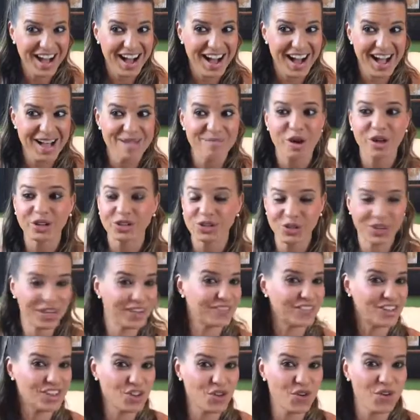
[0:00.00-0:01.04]
I'm also
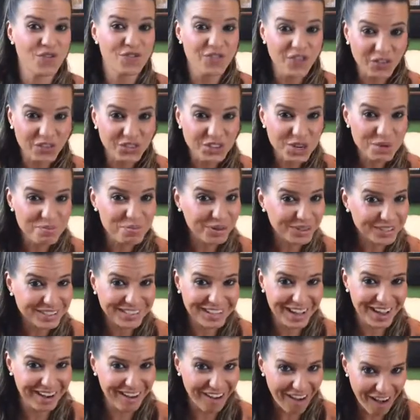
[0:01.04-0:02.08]
giving you
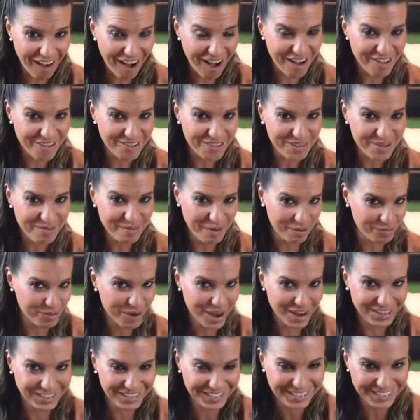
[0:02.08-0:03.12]
50% off my
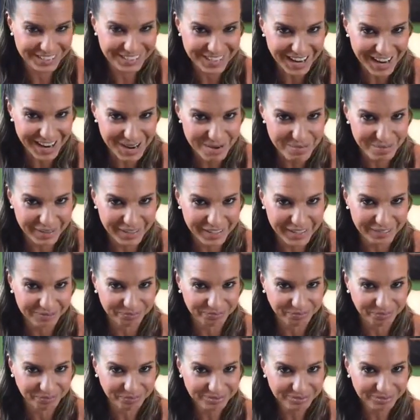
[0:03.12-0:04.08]
pregnancy diet plan.